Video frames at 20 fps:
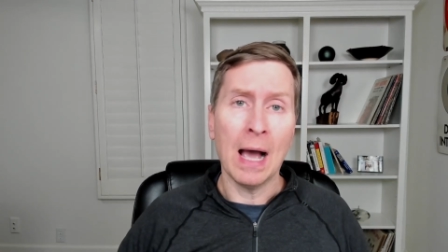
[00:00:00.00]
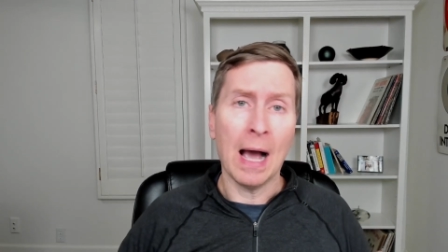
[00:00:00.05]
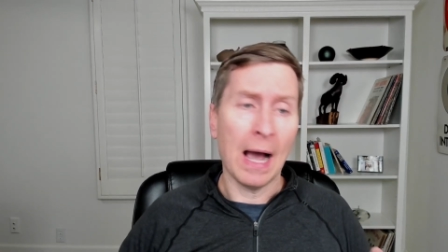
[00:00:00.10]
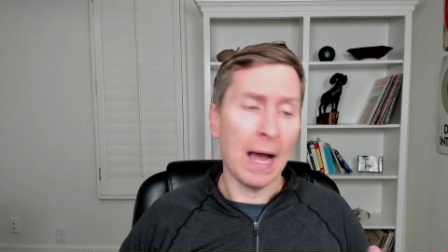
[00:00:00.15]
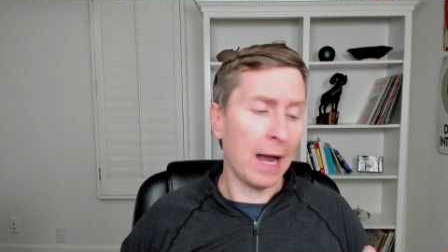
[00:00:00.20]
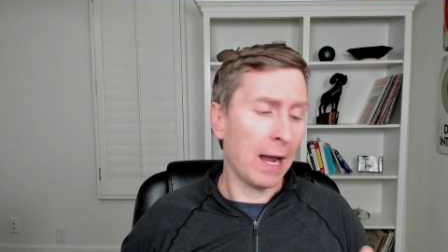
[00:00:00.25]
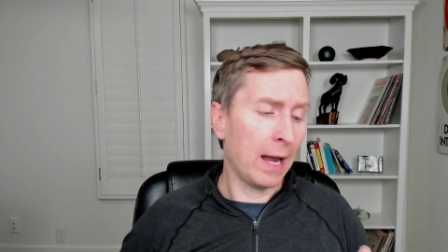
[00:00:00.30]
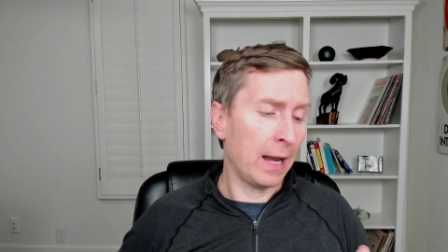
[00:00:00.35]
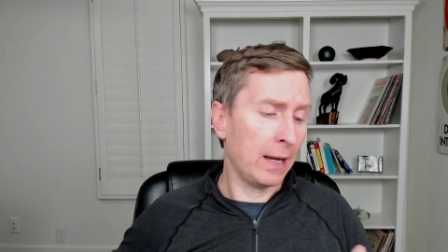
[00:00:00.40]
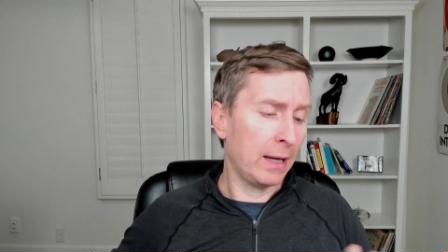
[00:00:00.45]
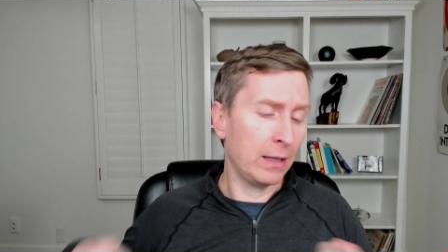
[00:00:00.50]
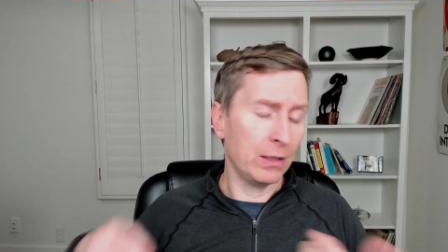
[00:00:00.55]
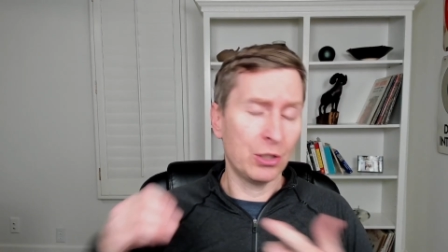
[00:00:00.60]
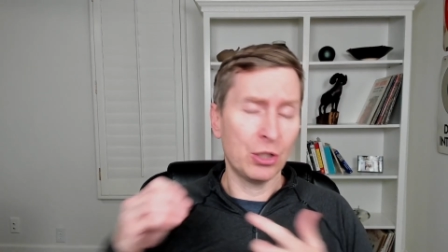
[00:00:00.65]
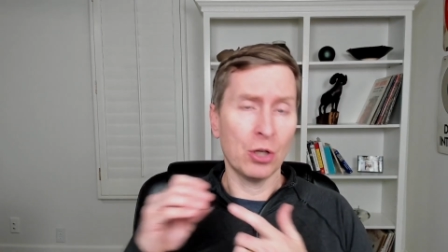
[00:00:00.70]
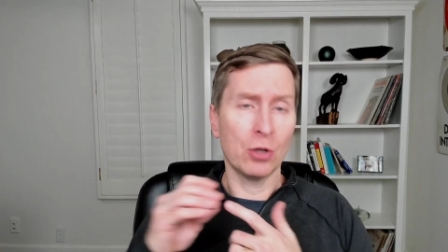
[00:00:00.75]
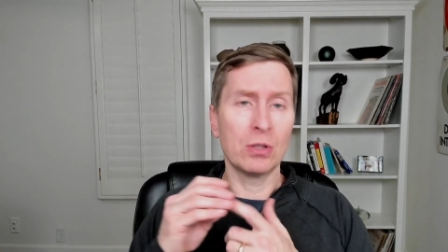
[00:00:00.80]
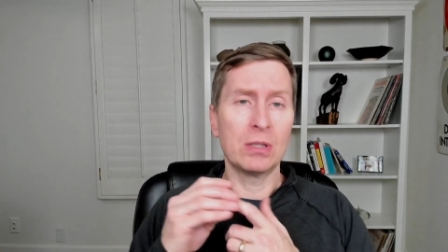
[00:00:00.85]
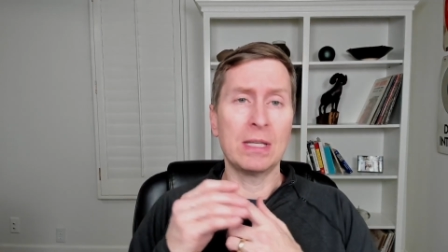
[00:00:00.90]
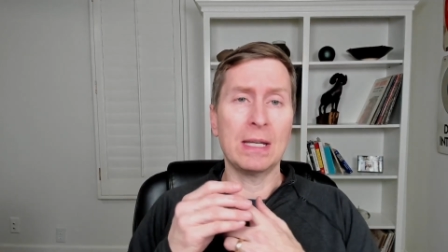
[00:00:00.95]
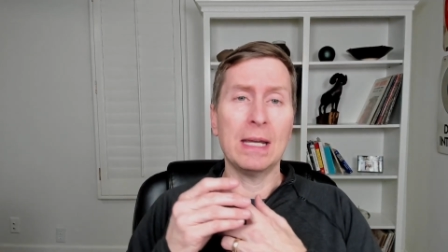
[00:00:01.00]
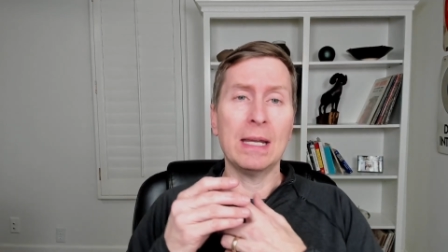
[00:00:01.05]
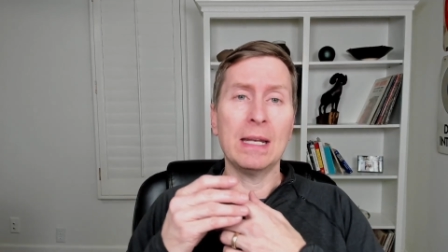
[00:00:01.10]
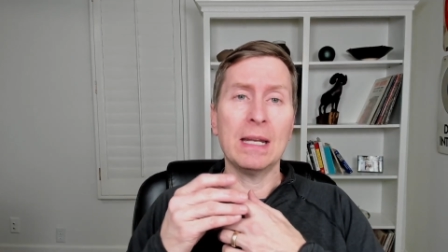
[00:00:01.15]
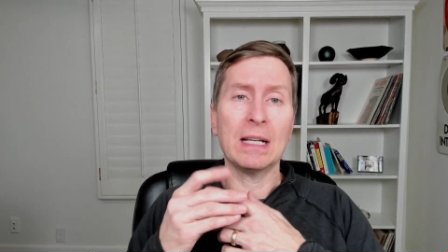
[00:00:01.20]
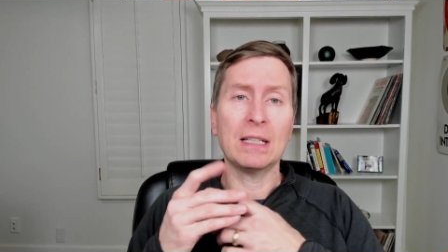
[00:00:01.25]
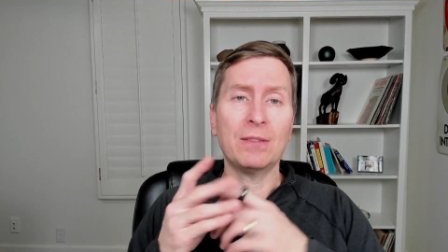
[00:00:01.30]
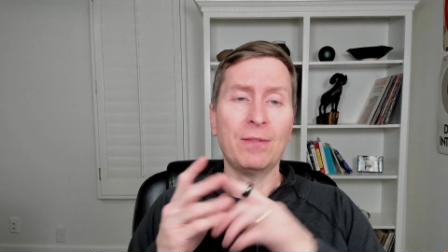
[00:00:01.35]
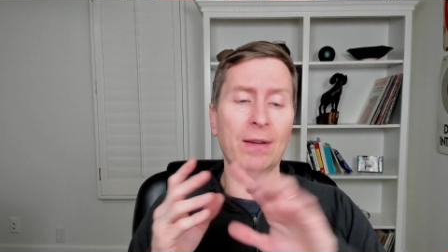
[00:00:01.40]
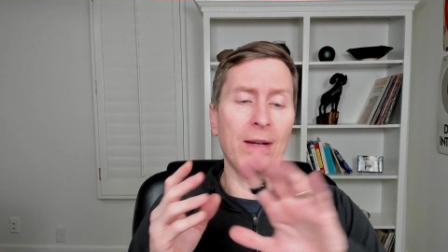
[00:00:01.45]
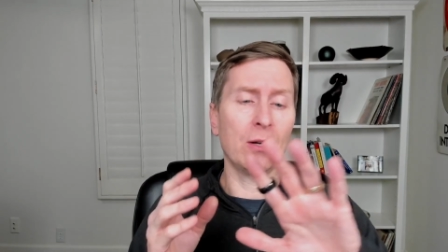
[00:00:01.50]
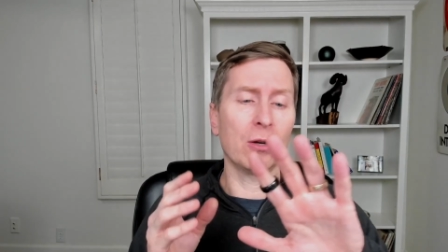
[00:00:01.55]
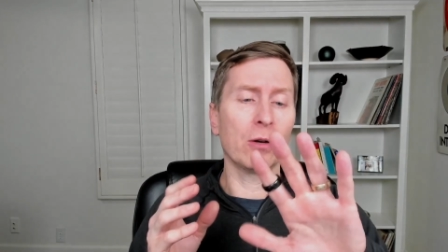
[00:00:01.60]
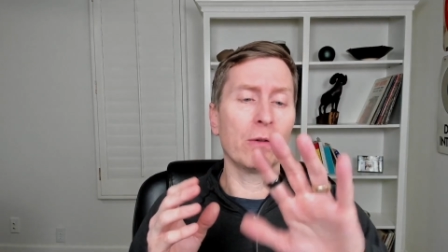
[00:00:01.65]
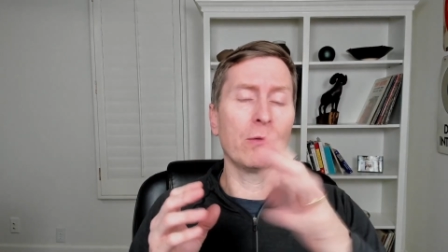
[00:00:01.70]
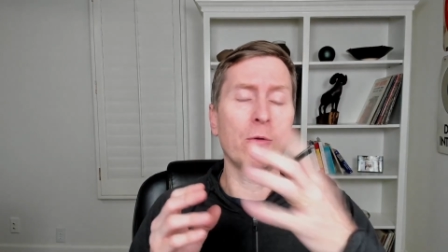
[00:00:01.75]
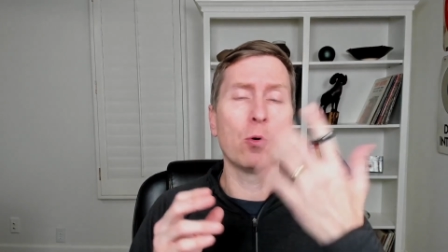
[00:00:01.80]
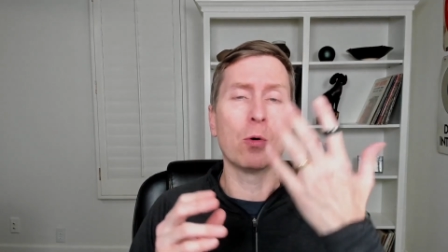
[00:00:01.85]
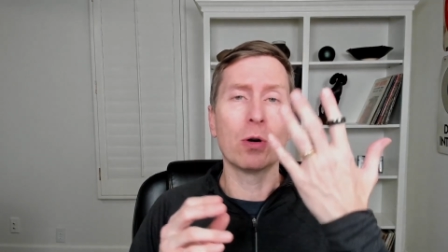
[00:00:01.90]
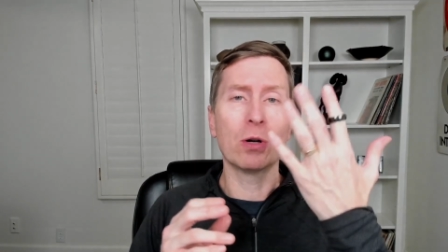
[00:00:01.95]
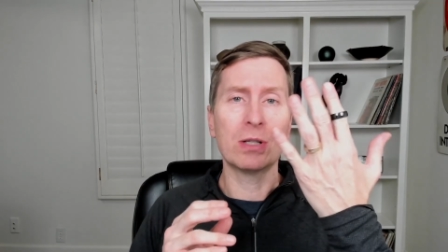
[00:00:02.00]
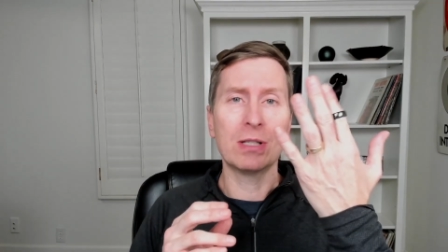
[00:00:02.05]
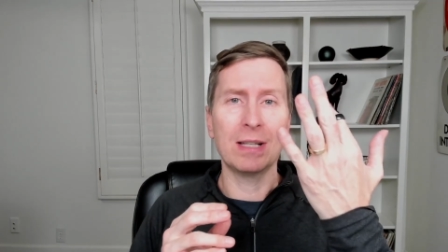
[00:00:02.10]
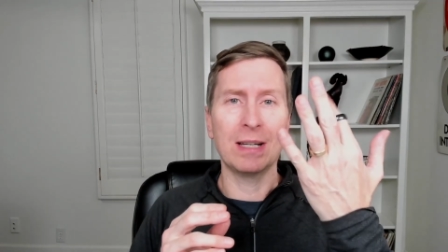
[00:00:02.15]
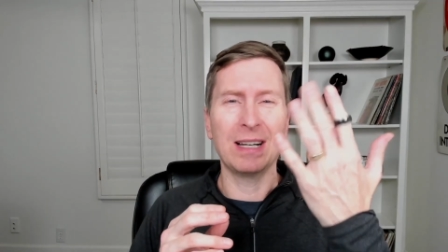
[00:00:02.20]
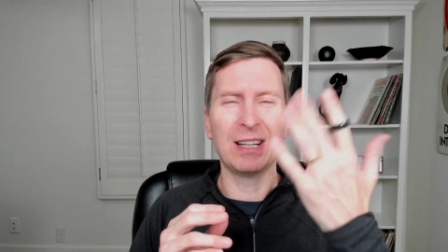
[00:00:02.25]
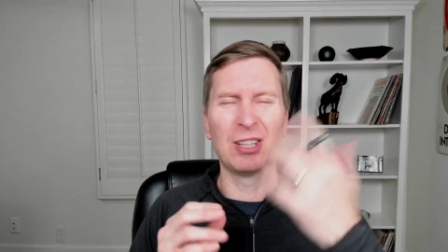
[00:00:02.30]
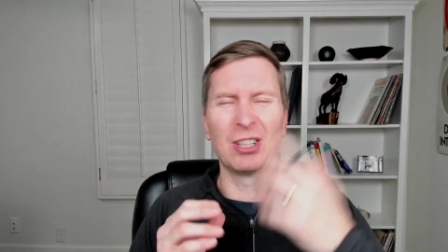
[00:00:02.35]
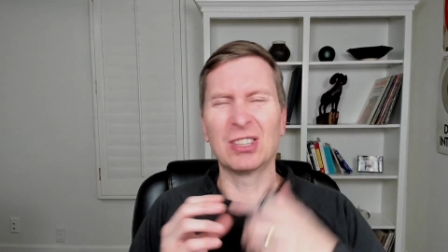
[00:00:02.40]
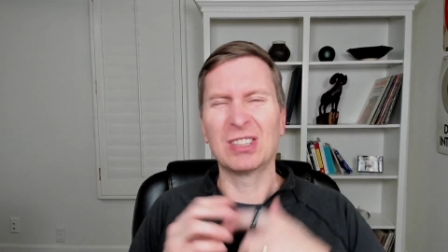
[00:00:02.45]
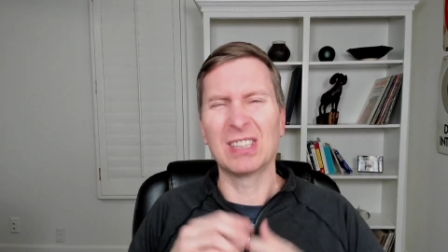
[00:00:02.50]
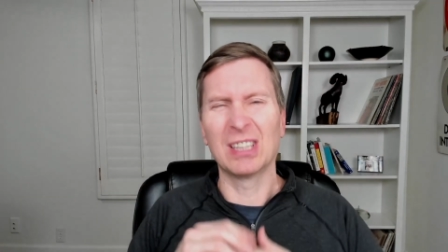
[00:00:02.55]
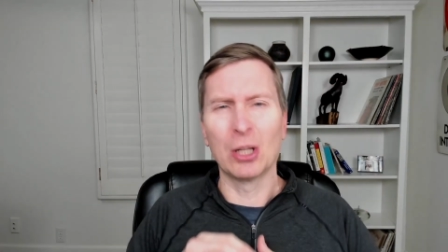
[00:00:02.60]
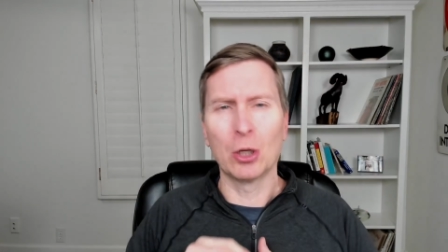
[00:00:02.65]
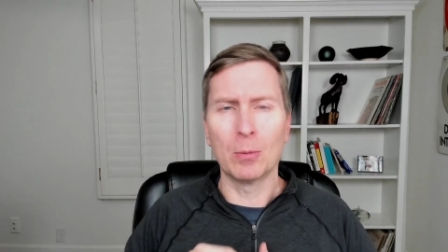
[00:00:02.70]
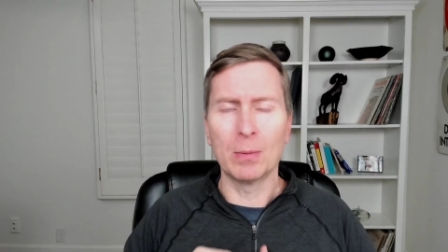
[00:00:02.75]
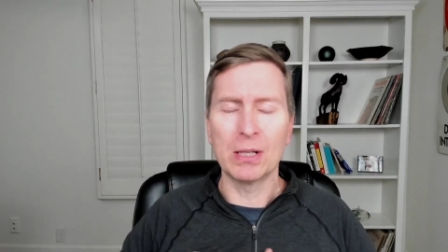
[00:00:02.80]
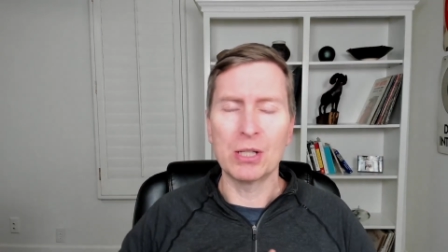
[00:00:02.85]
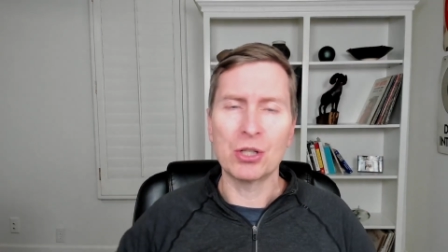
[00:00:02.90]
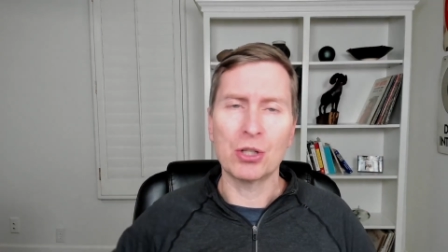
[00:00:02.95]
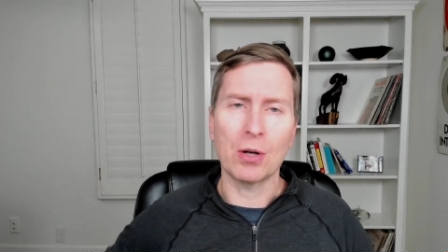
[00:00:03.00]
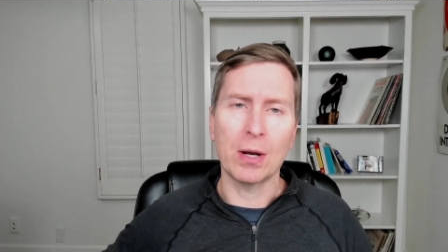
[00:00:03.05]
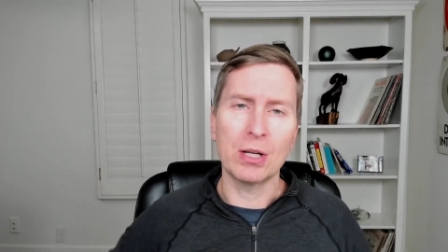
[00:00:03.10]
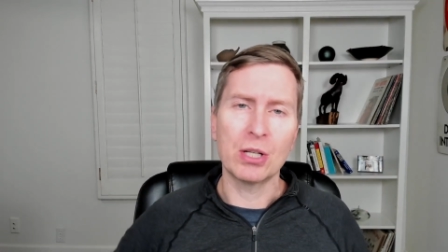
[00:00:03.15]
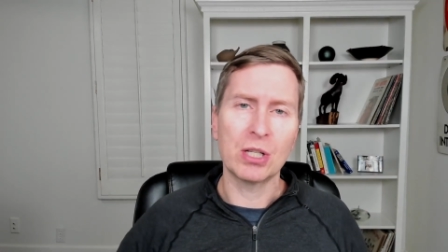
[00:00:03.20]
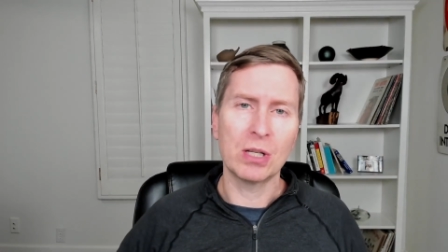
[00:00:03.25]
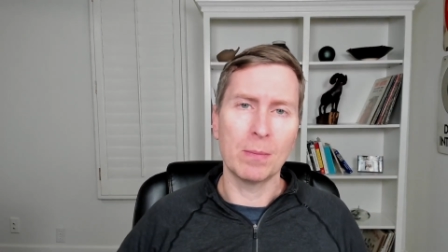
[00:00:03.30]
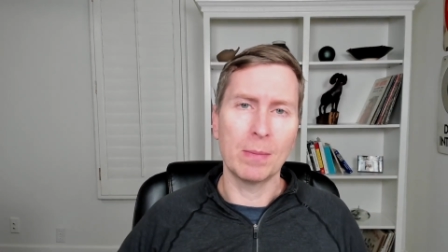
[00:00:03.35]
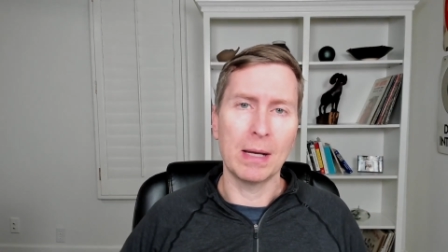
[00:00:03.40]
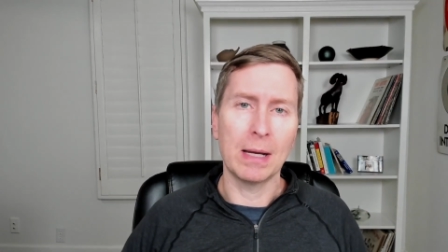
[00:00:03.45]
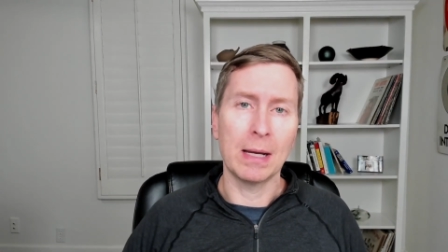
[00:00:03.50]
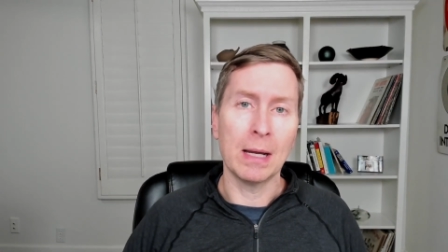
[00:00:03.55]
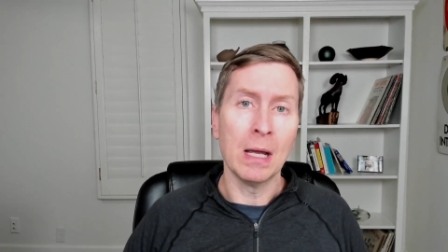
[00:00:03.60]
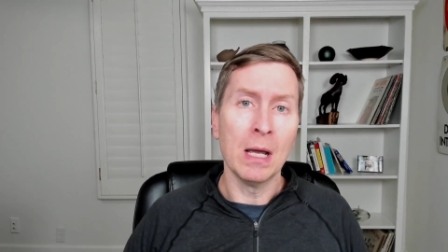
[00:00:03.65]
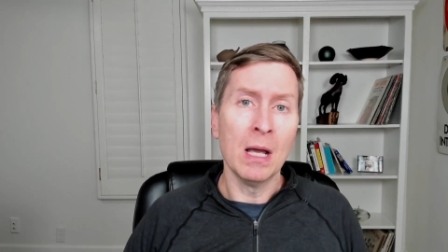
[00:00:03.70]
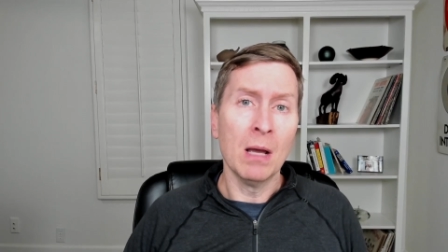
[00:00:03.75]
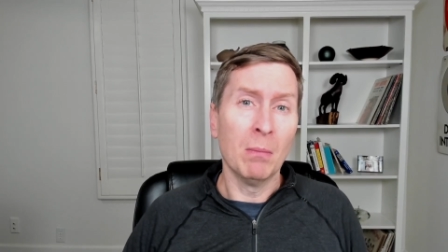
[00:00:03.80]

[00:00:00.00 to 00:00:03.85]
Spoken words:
I chose the index finger, of course, and it looks a little bit strange to me.